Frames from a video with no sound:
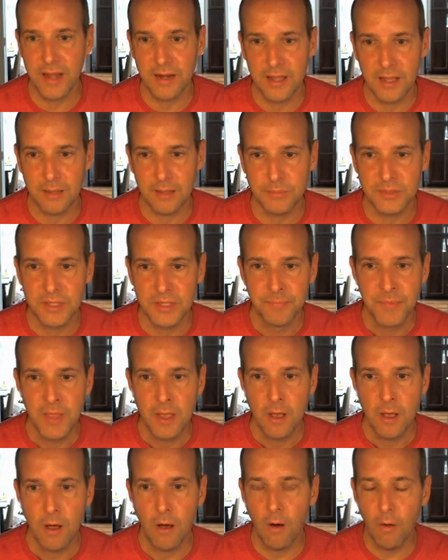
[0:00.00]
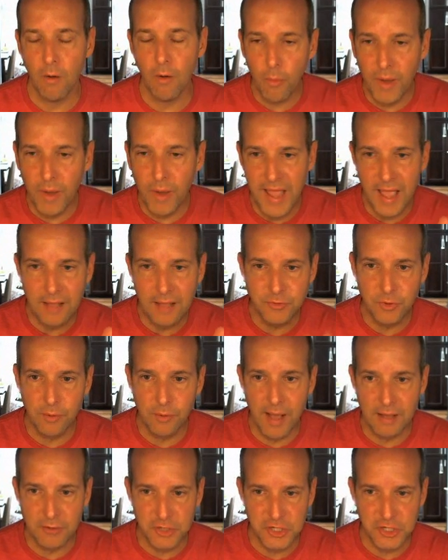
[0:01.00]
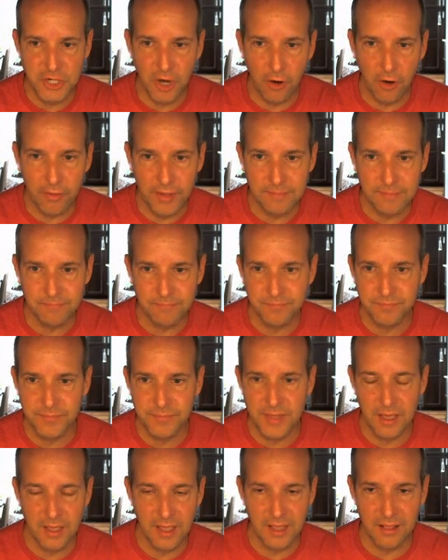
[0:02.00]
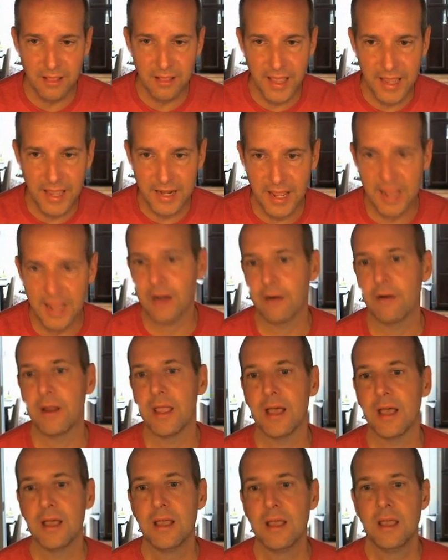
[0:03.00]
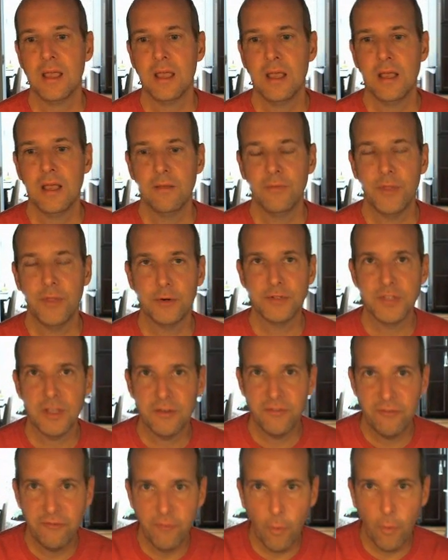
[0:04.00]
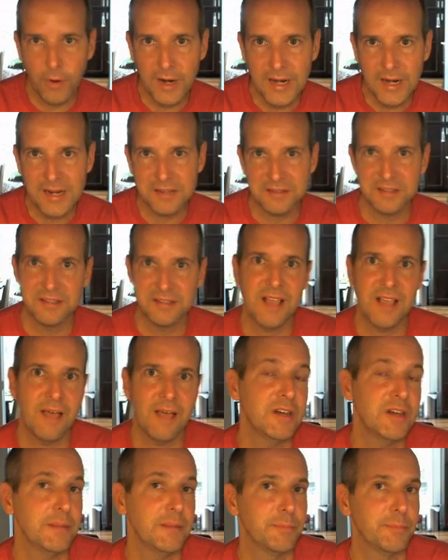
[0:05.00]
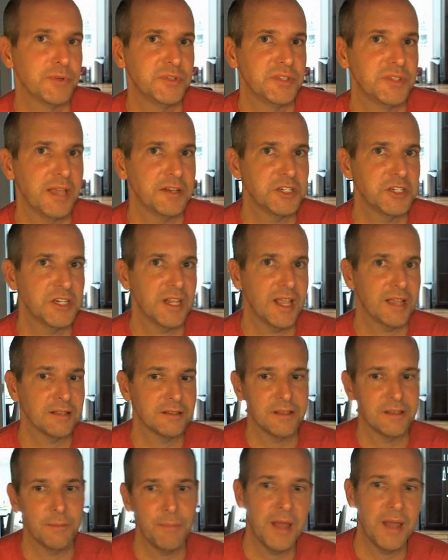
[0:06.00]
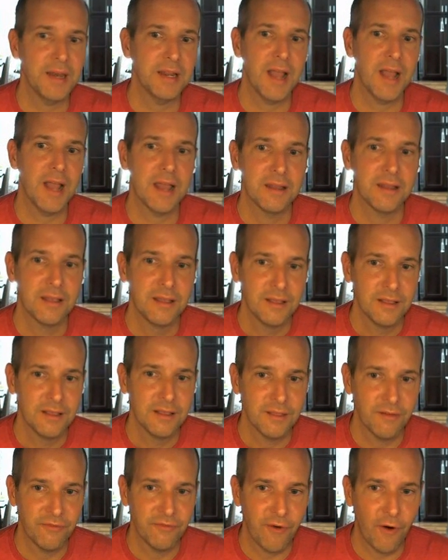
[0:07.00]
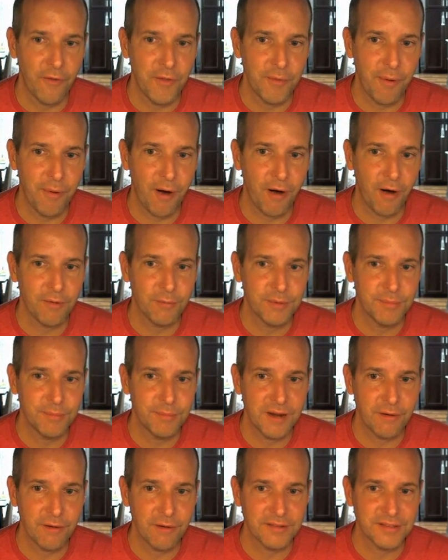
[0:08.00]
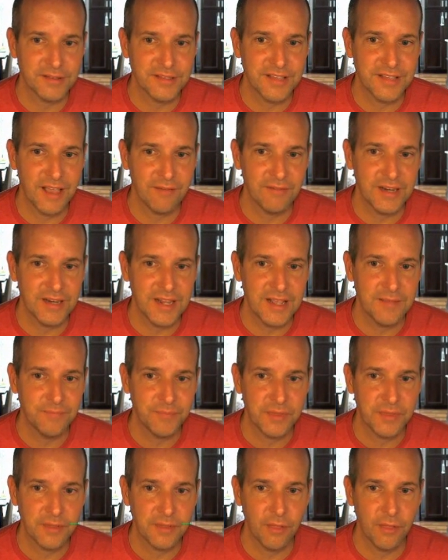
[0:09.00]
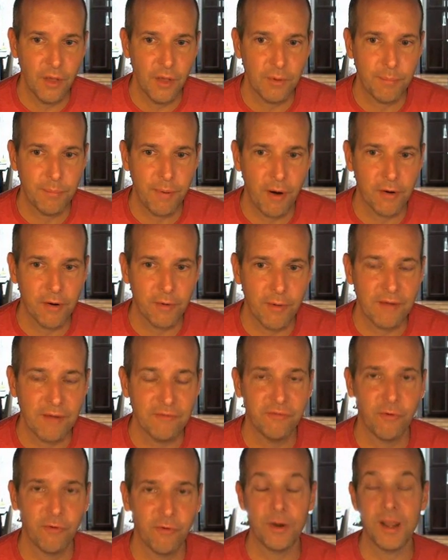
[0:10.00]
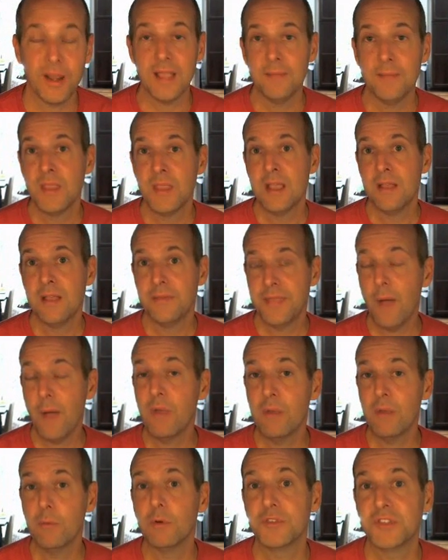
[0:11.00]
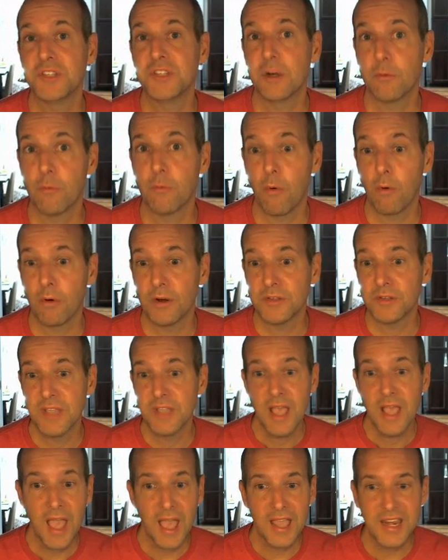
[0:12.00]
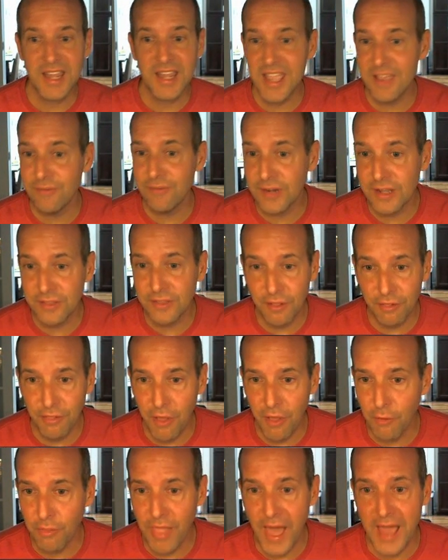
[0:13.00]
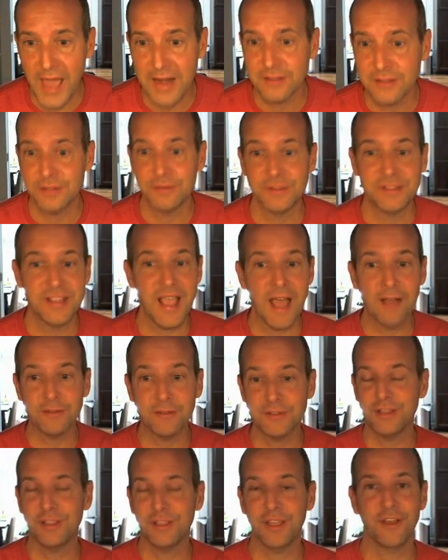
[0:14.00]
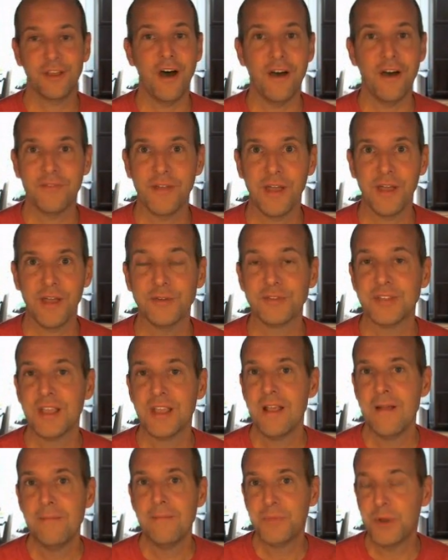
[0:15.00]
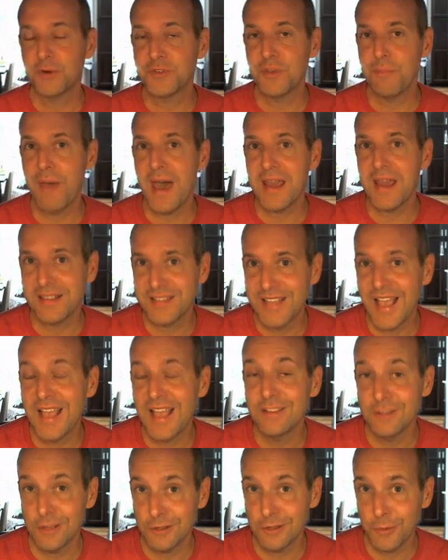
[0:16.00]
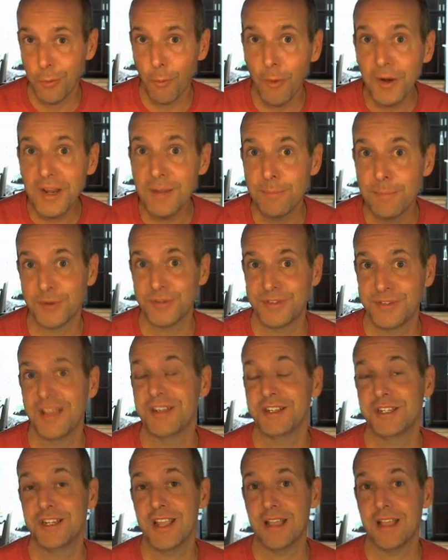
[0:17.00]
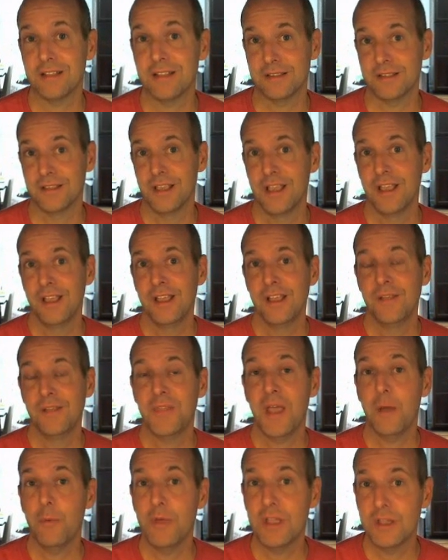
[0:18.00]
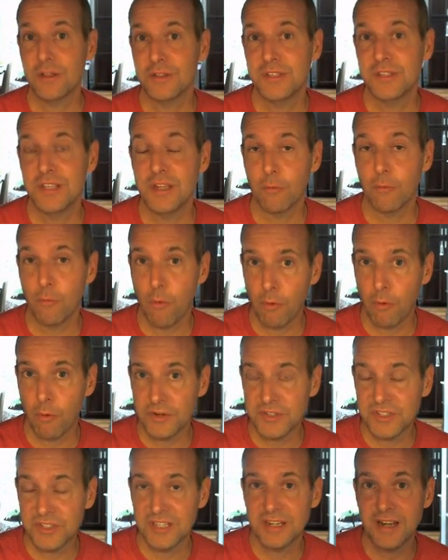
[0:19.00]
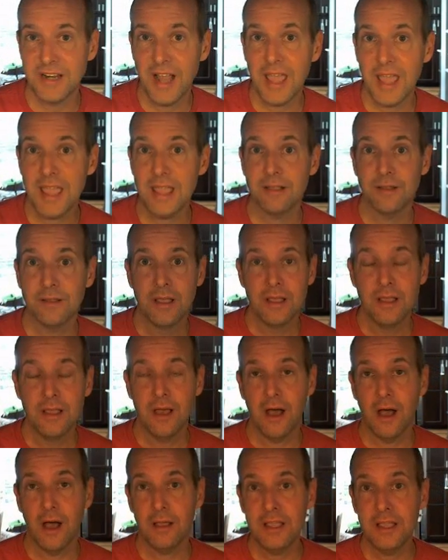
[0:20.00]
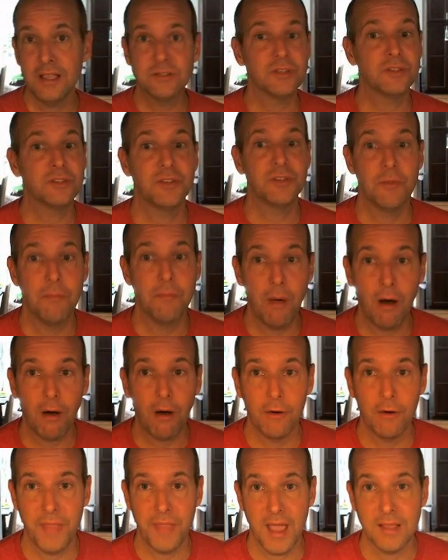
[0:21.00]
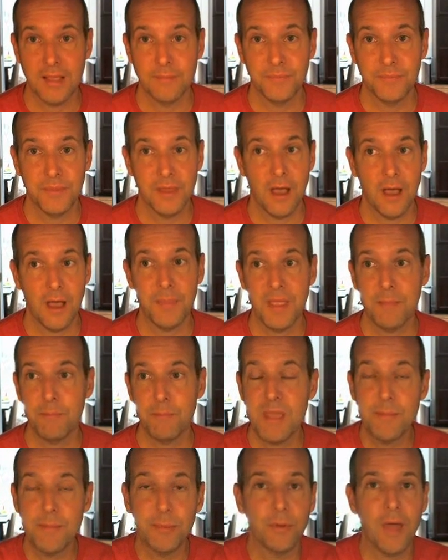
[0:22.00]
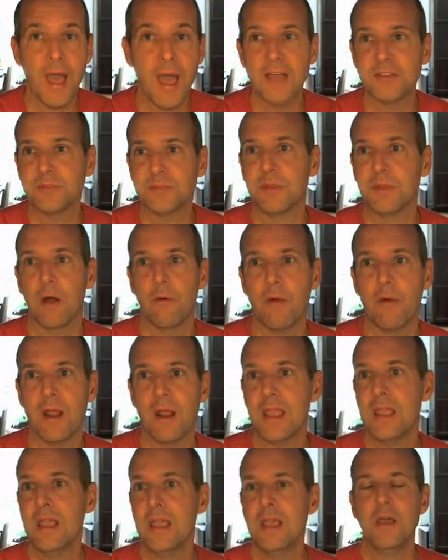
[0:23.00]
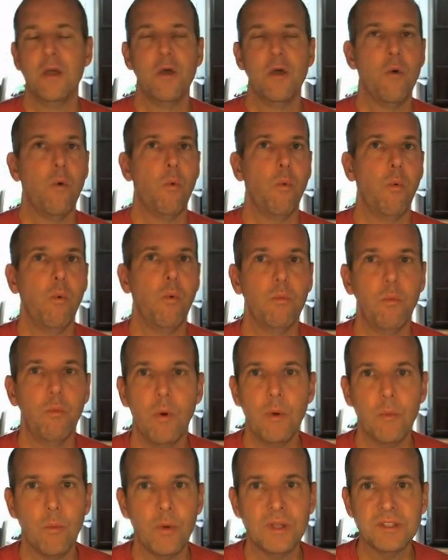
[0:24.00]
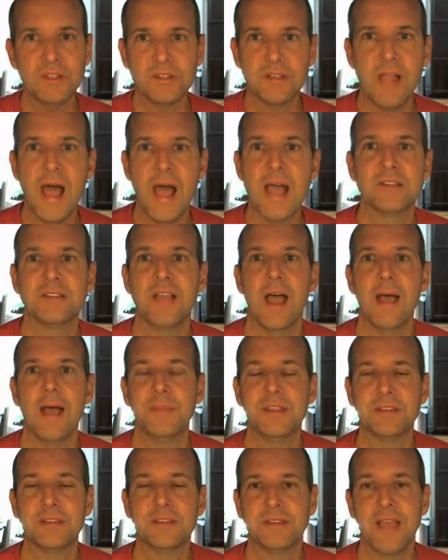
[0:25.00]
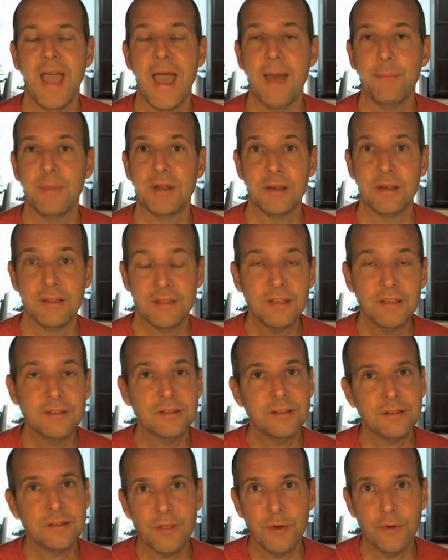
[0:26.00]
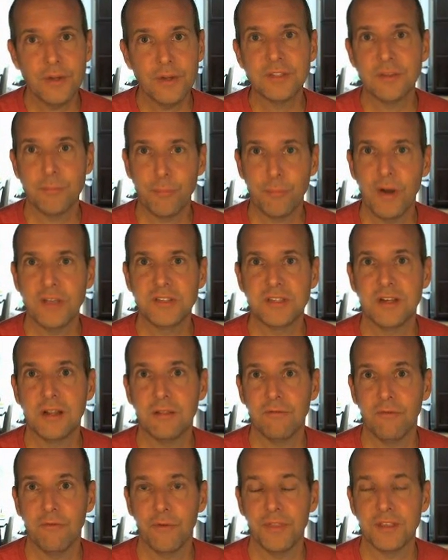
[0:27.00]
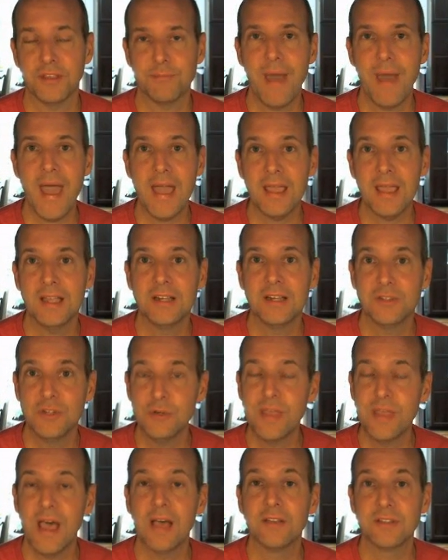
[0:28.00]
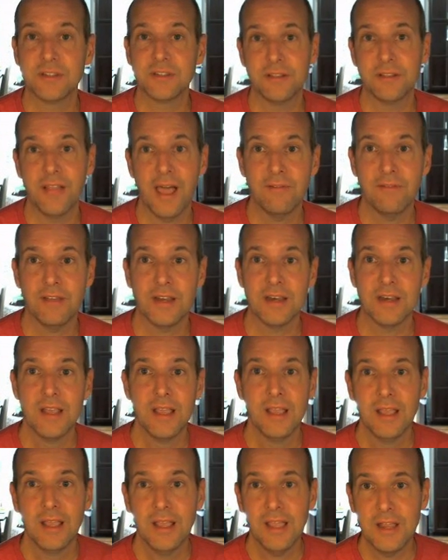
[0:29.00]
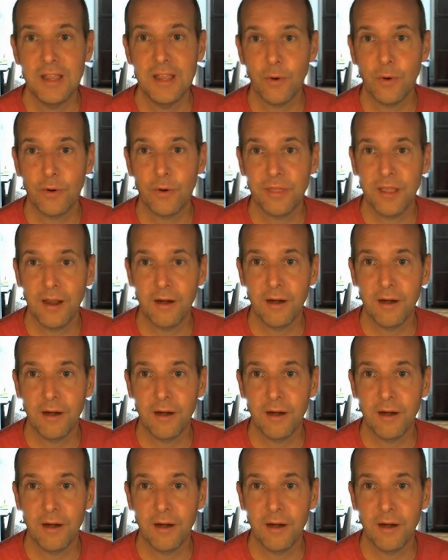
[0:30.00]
line comes all the way down to about Charlotte, uh, Atlanta area, there's a 40 to 70% chance, depending on the farther part would be around 70, the lower part around 40, that we will see auroras. And even in the low latitudes, down to the Gulf Coast, there's about a 10 to 20% chance that we could see auroras tonight uh, into tomorrow night. Um, and people ask me already, when's the last time this has happened? This There is some precedent for this. Back in 2011 in North